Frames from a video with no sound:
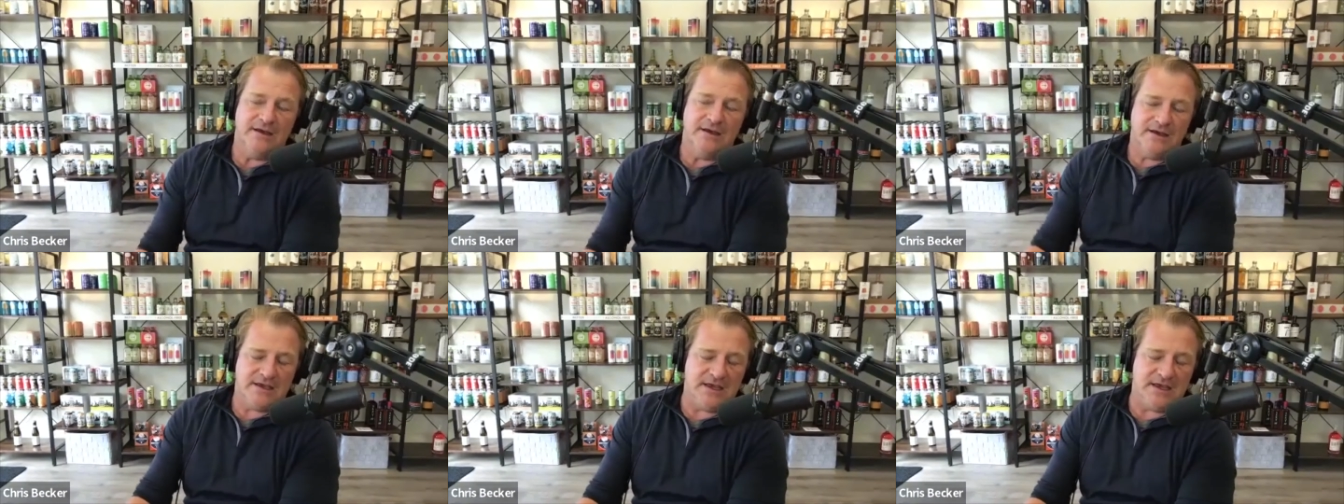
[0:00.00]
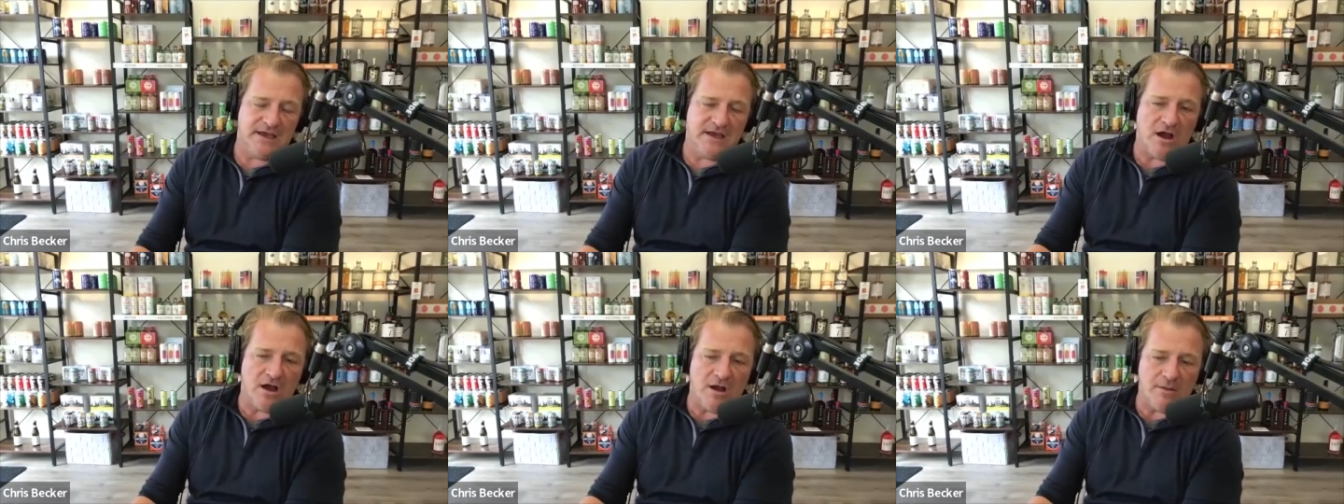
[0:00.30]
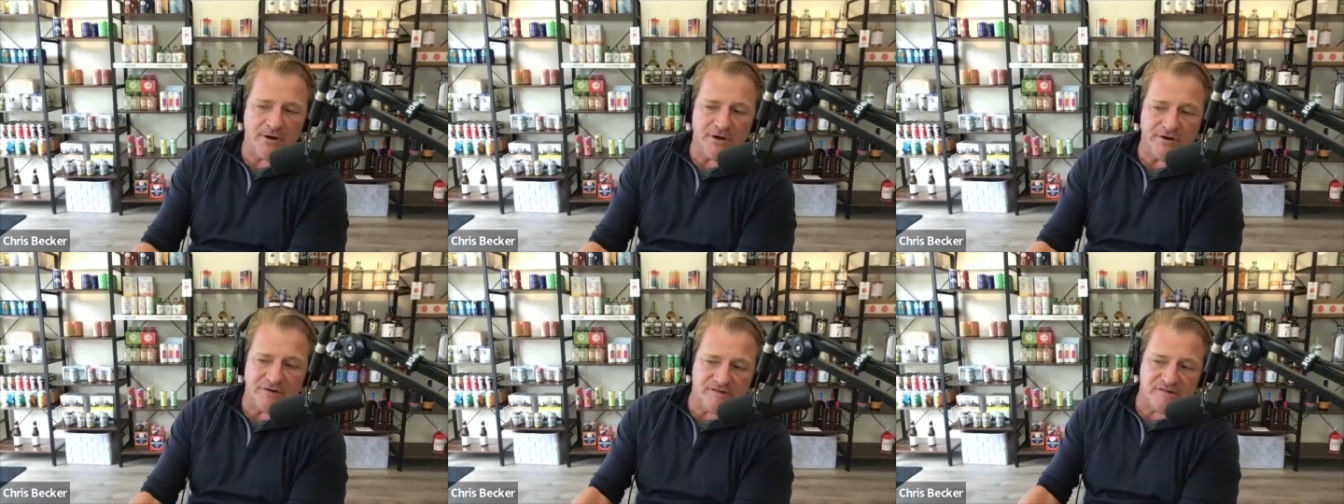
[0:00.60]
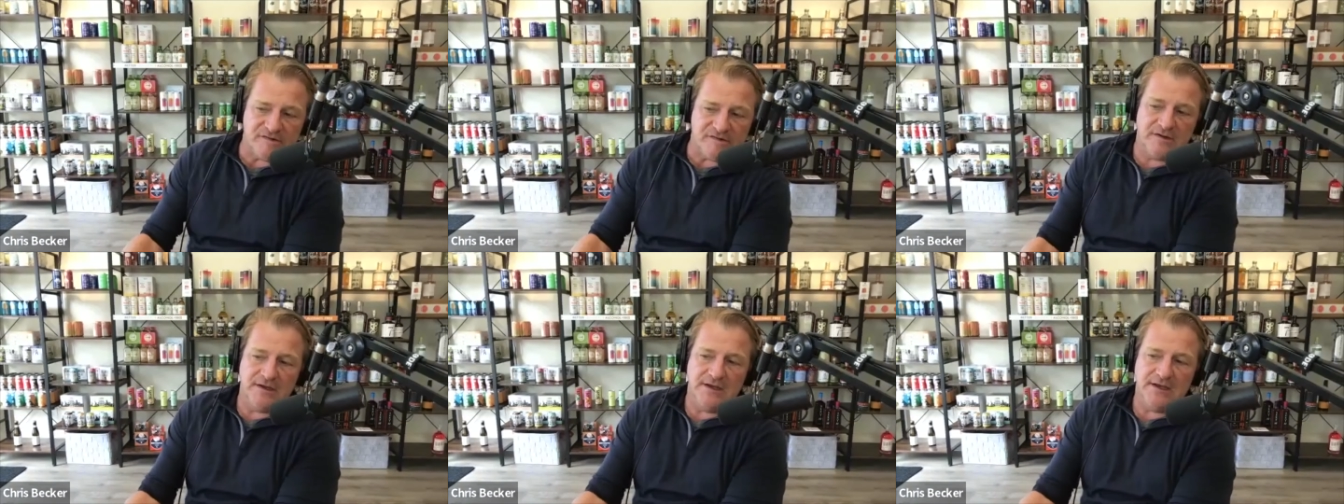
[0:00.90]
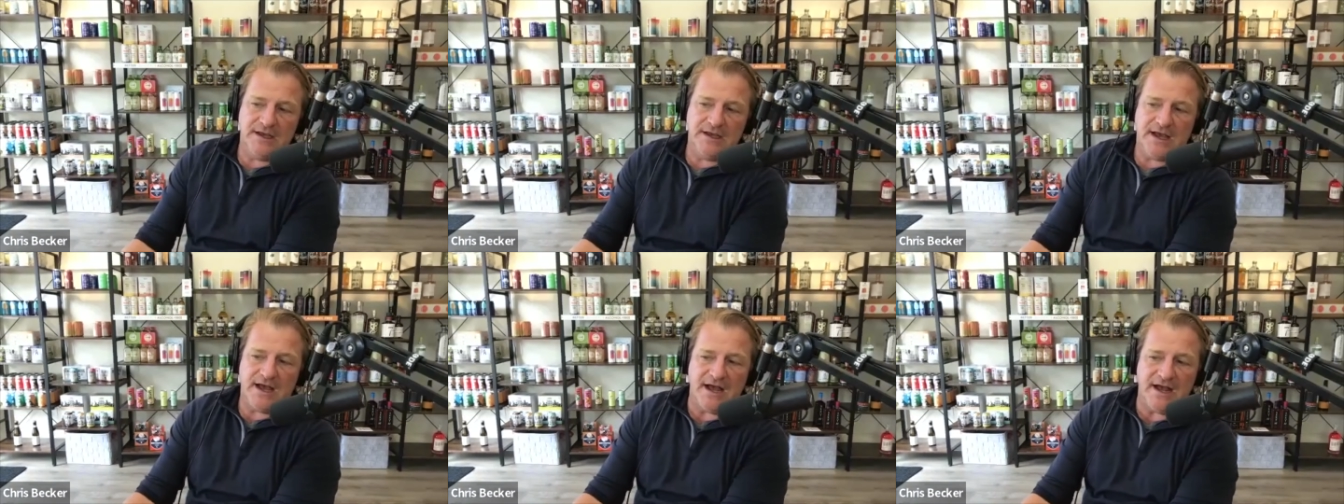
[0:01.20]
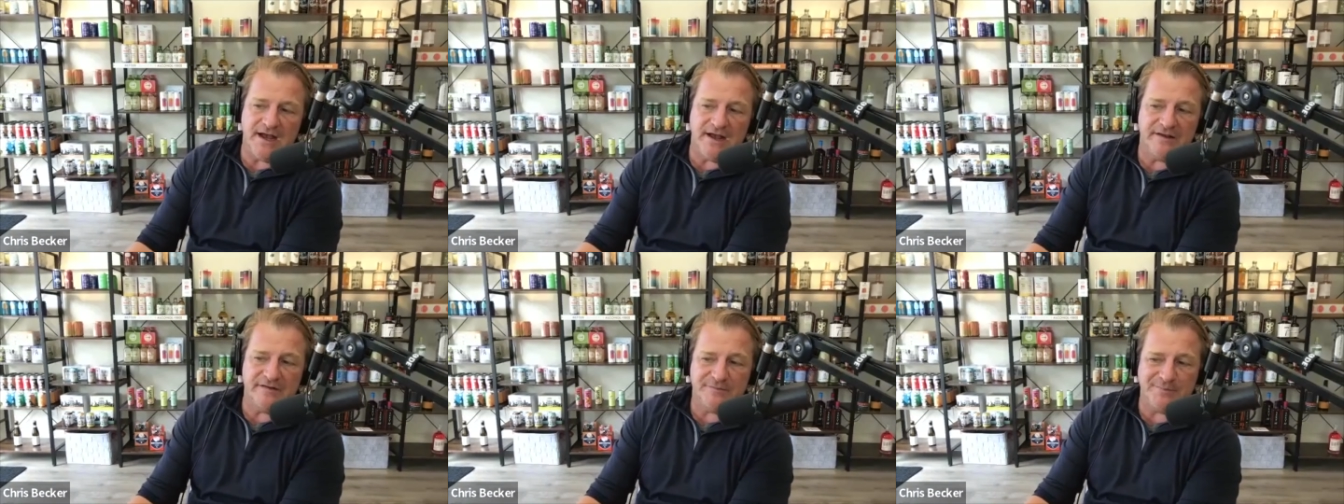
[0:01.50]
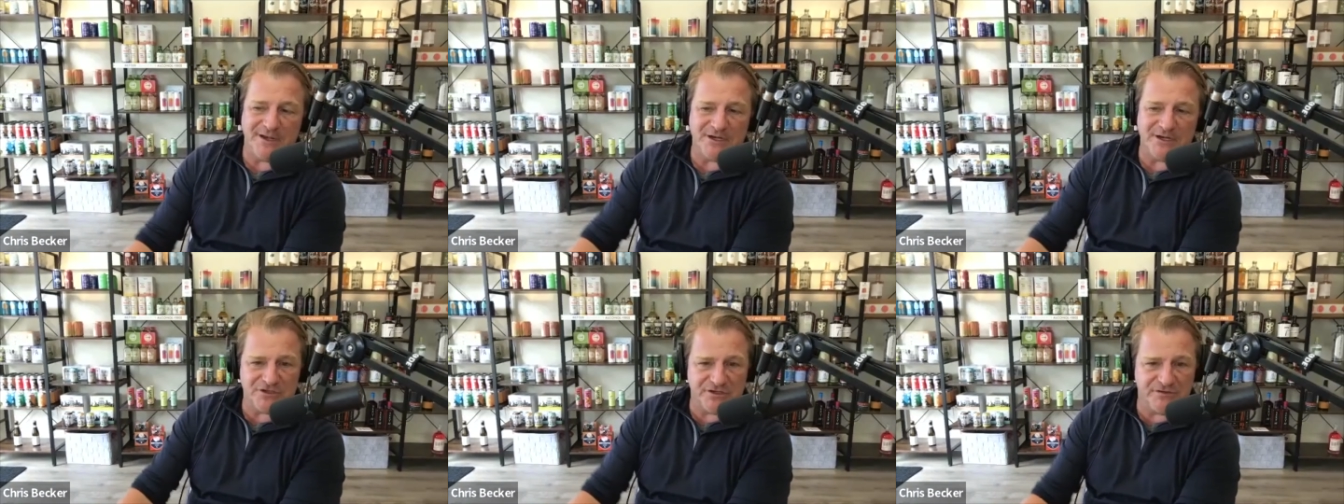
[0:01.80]
E commerce, uh,
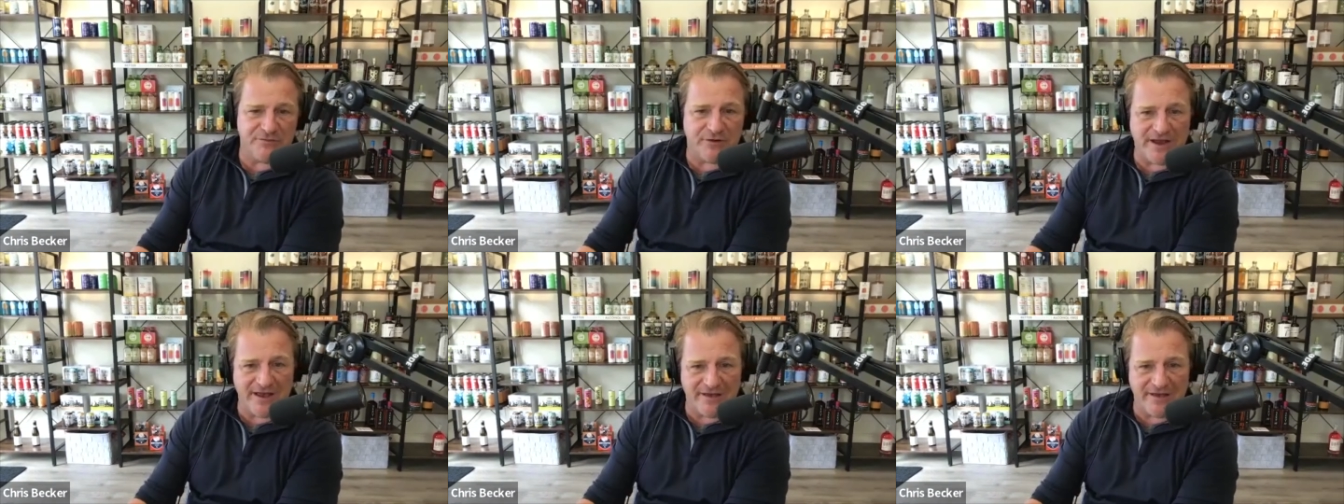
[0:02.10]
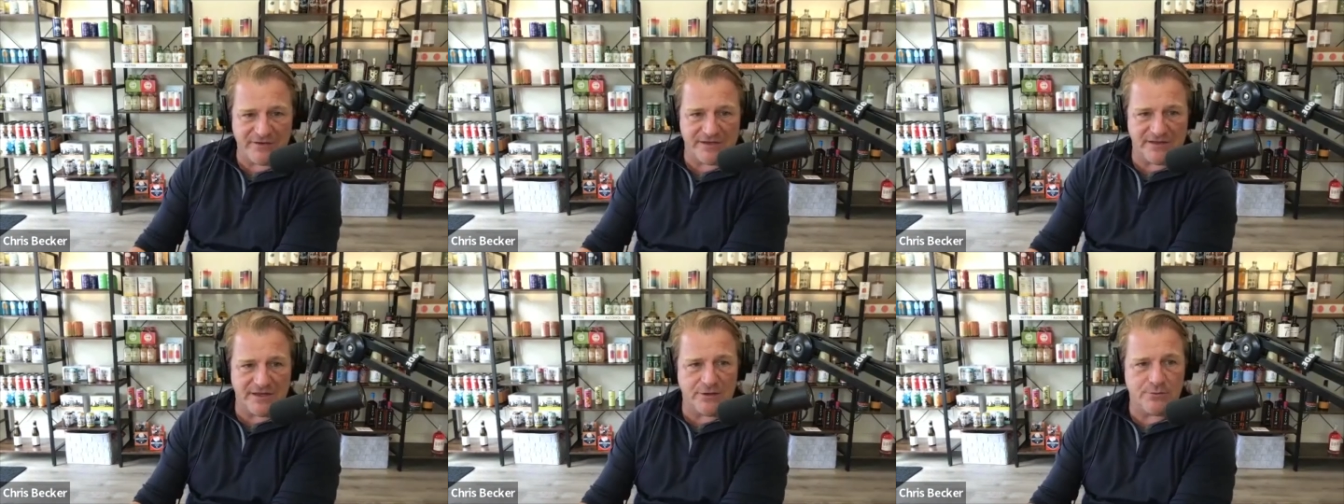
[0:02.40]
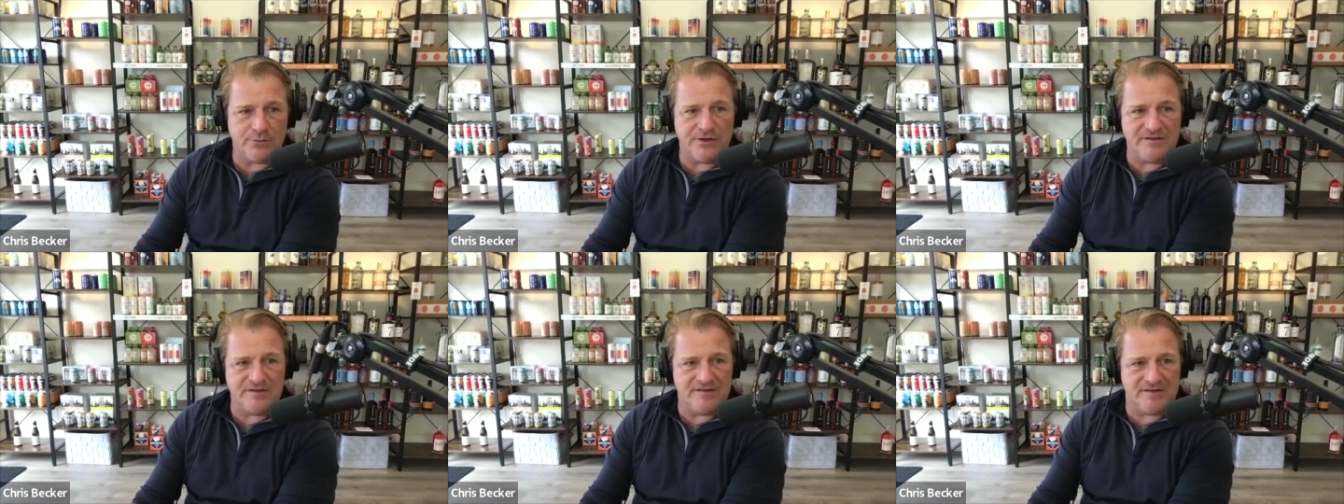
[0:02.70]
especially for heavy liquids